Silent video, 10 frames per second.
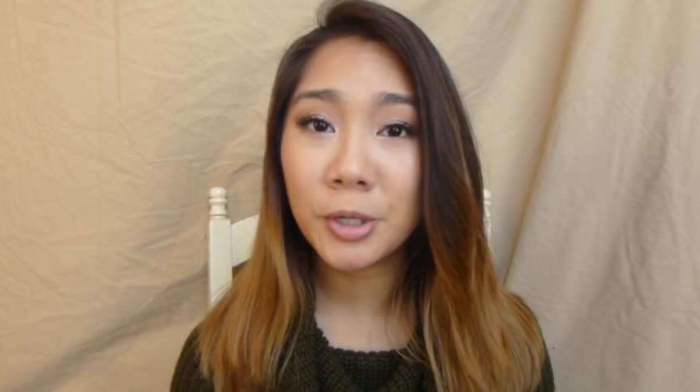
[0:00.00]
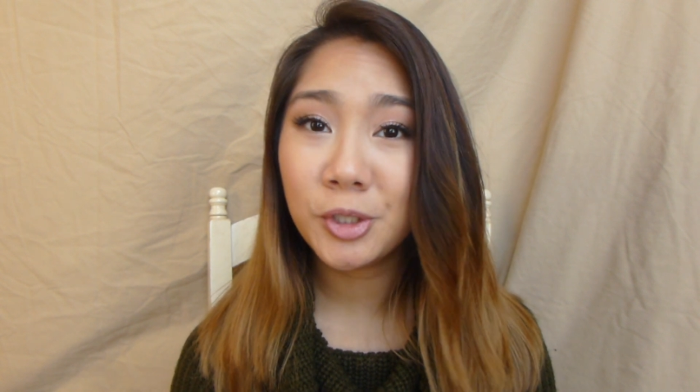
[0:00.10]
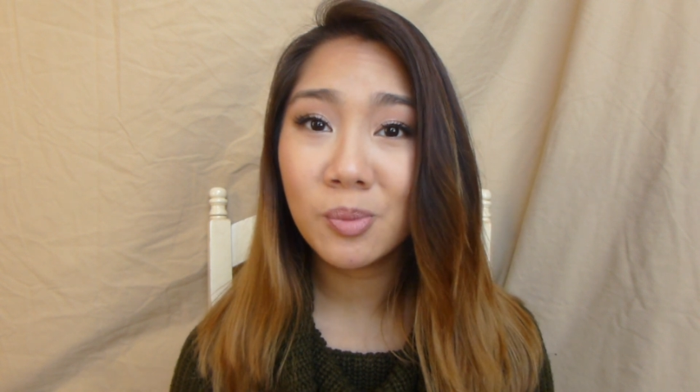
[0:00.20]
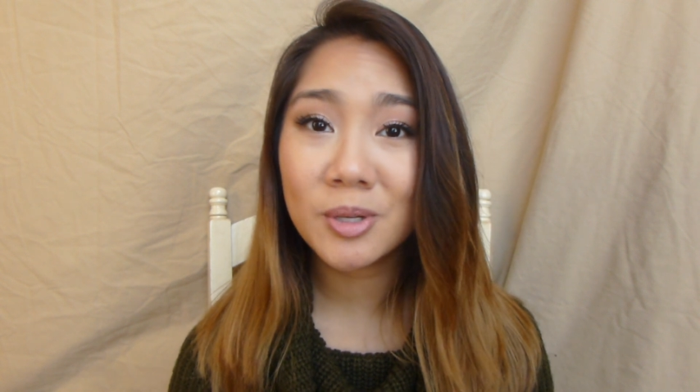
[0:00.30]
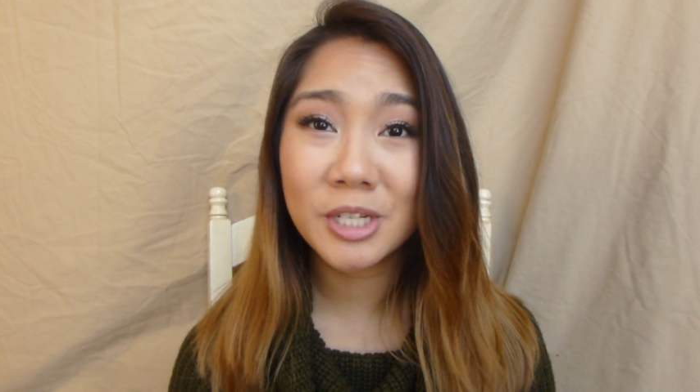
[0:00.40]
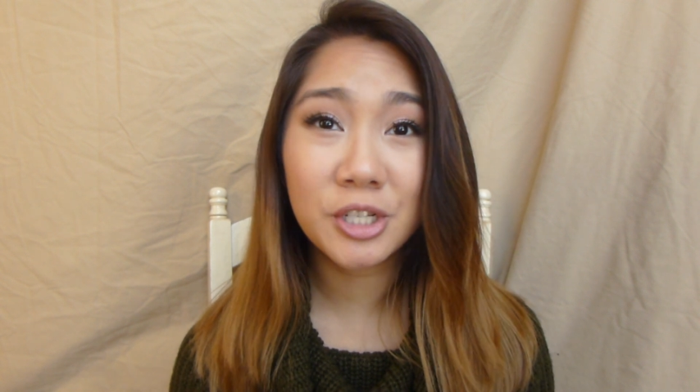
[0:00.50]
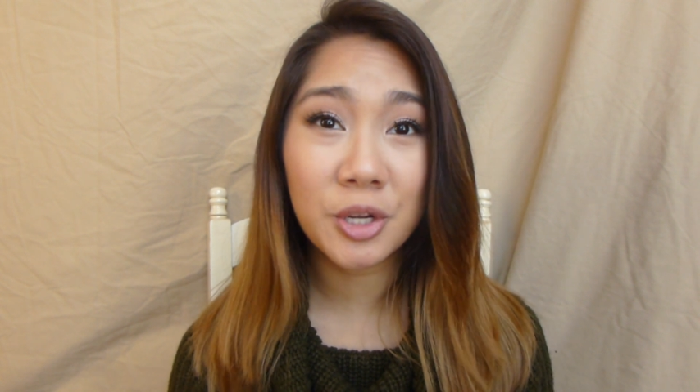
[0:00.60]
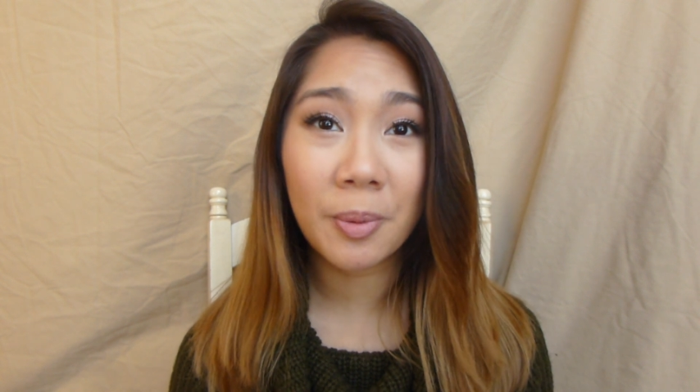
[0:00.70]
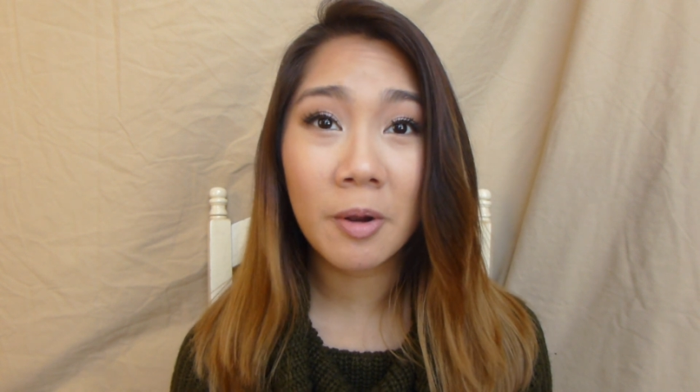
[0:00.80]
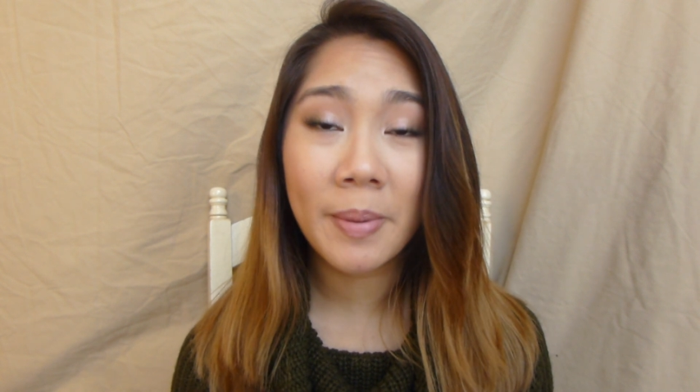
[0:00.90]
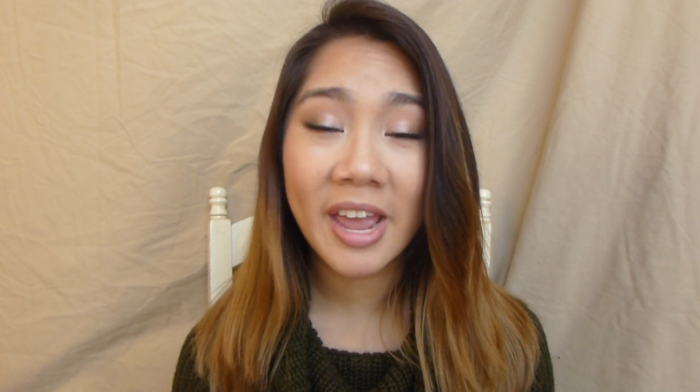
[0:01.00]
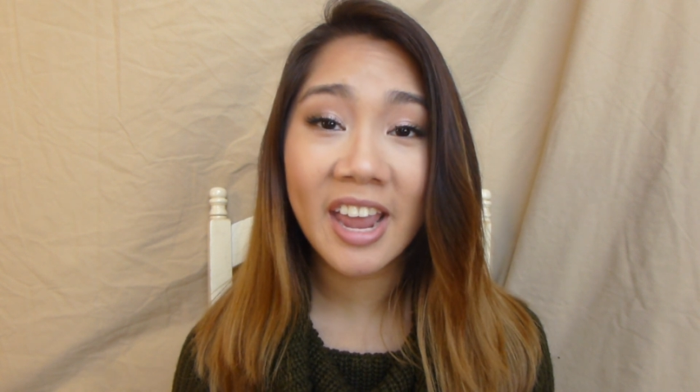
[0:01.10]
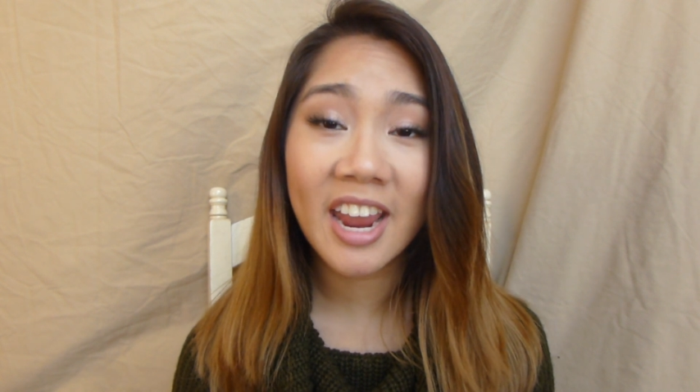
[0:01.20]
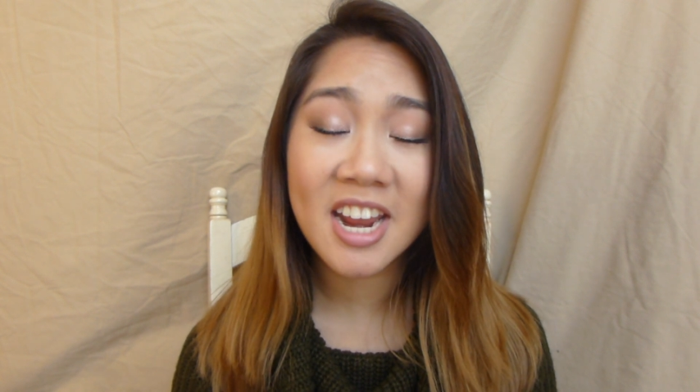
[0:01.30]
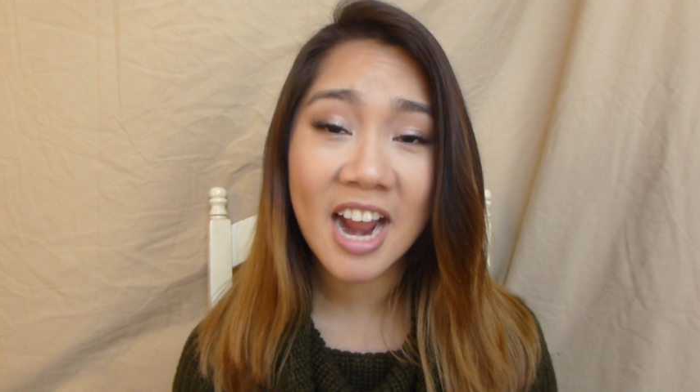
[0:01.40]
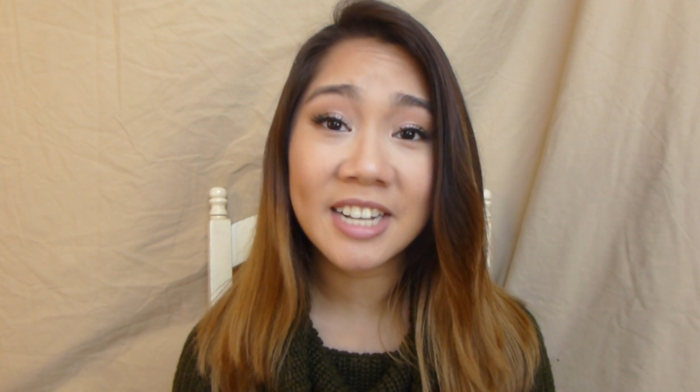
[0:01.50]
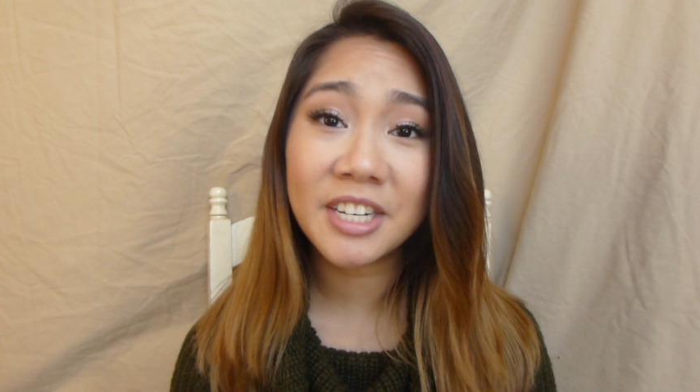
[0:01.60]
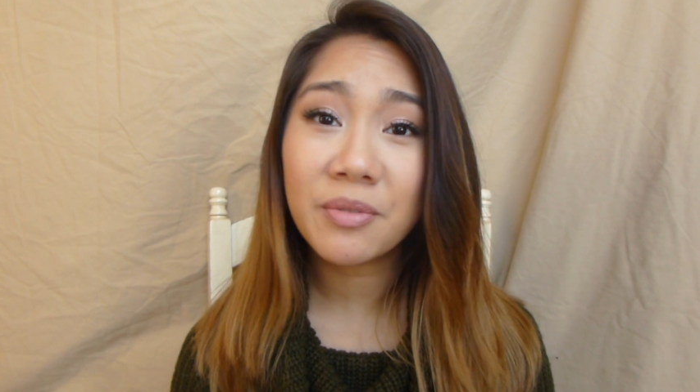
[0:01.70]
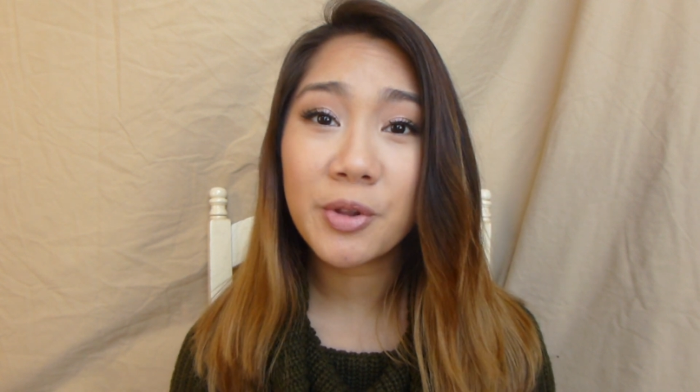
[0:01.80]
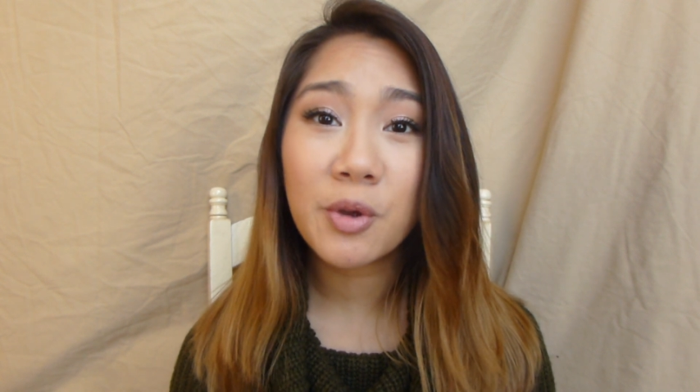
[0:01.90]
YouTube wasn't super big and I
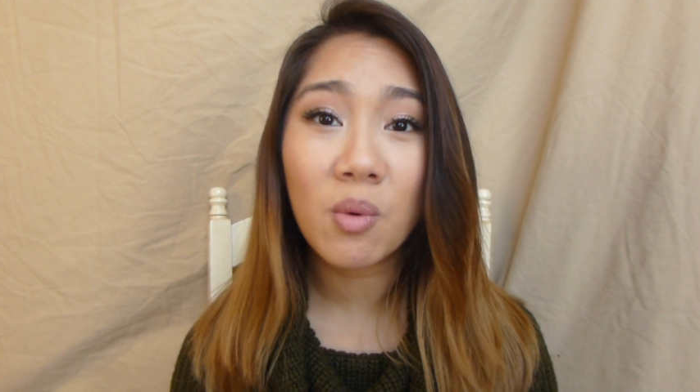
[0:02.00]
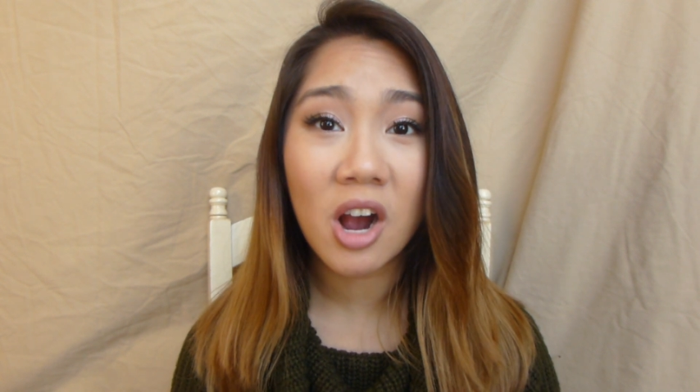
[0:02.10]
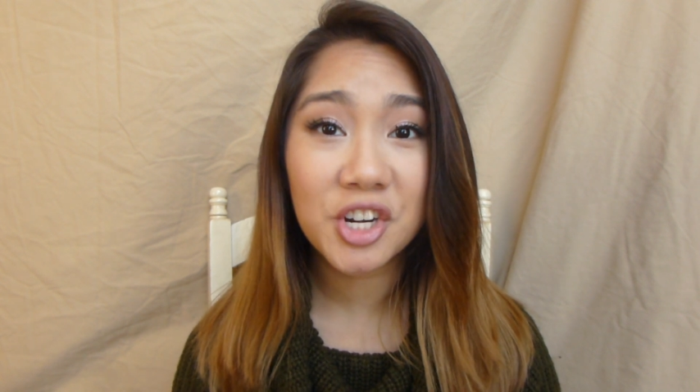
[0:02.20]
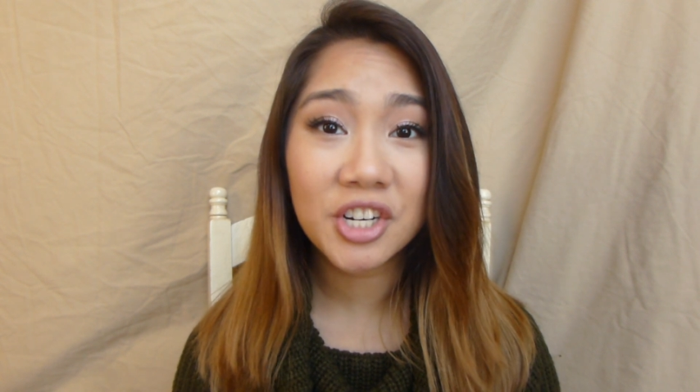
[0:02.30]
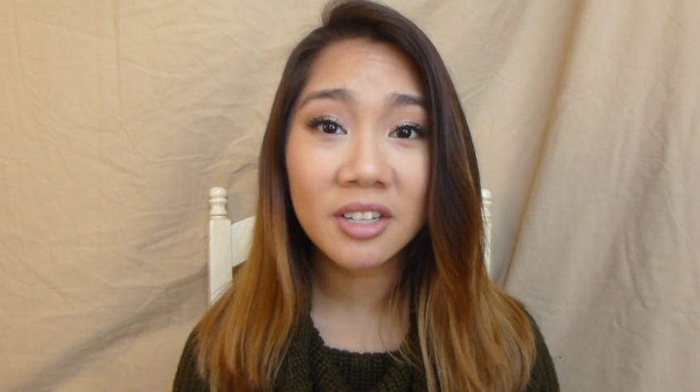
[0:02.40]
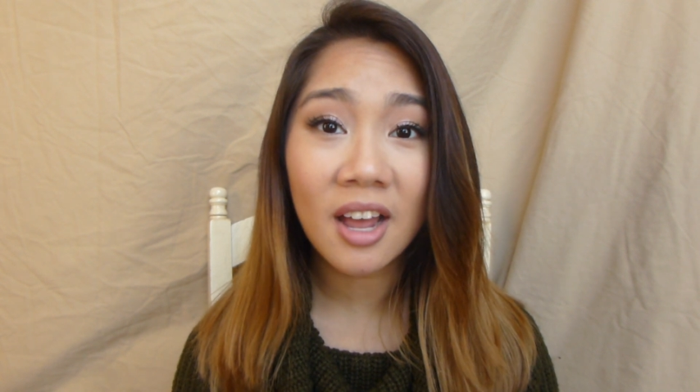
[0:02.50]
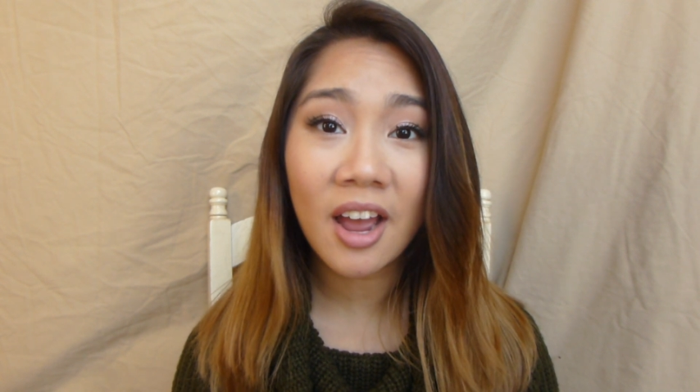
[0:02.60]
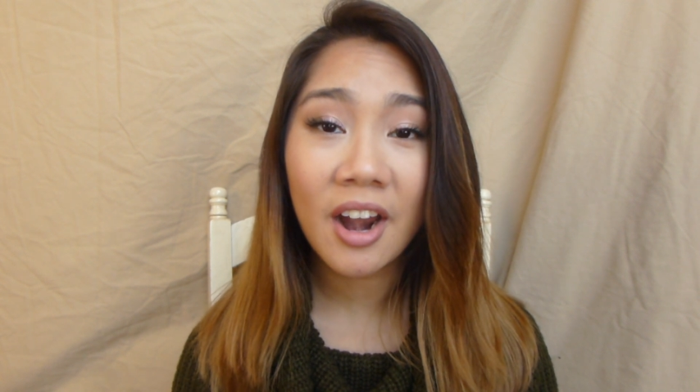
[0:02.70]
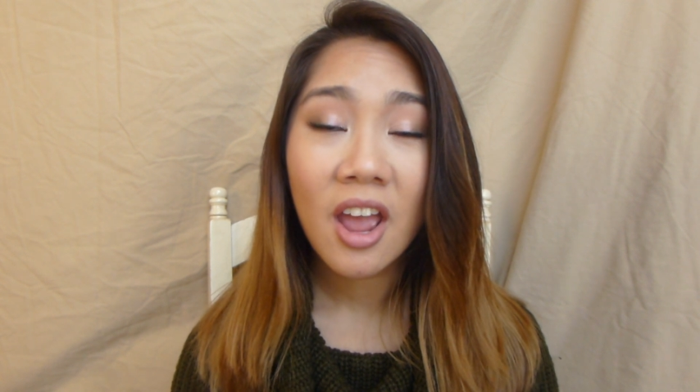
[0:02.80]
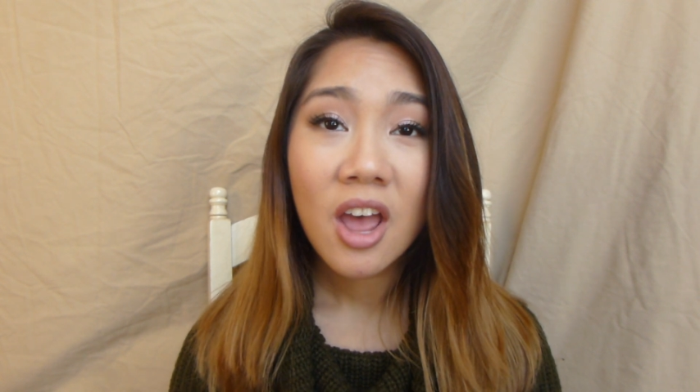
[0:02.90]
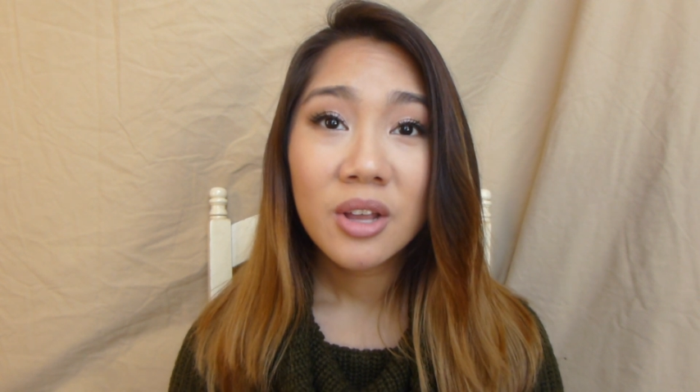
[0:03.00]
didn't really watch it a lot.